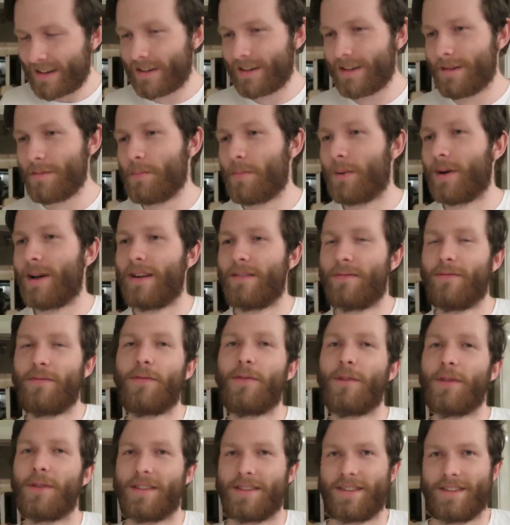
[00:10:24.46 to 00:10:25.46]
didn't buy it
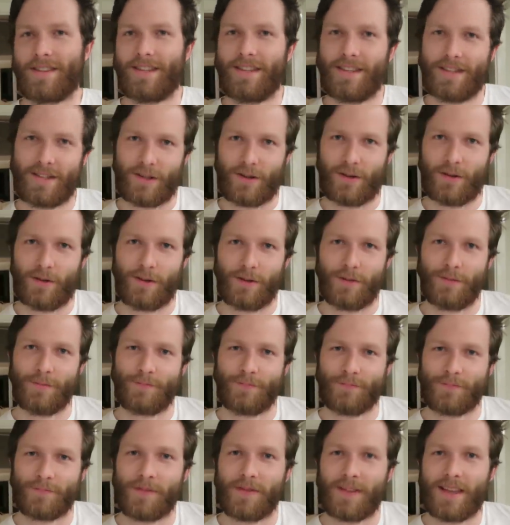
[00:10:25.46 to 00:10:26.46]
for this disco,
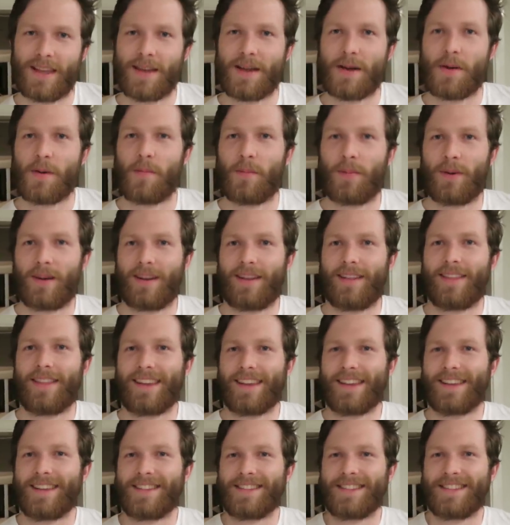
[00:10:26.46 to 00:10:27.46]
but I
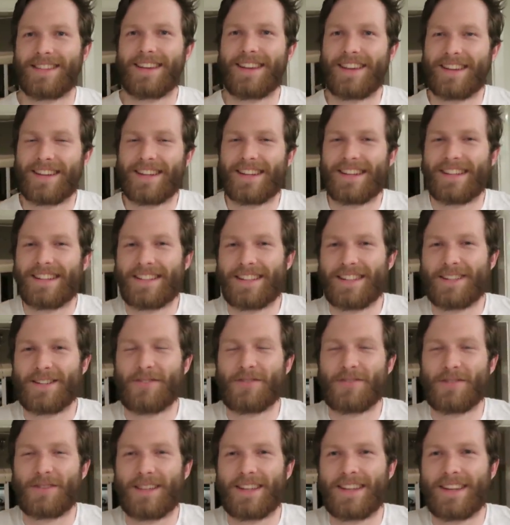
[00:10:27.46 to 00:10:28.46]
think it's
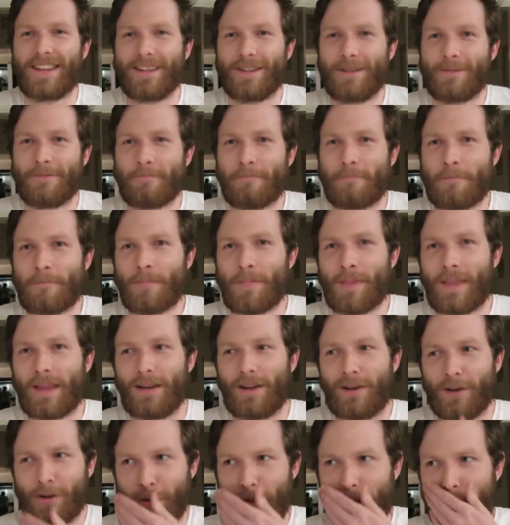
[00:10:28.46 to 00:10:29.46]
interesting
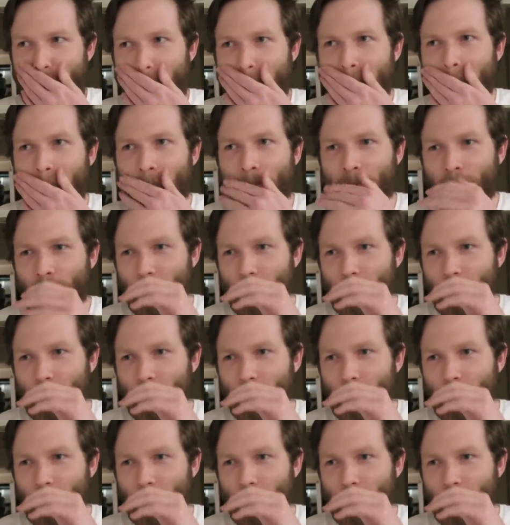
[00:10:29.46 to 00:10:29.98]
looking.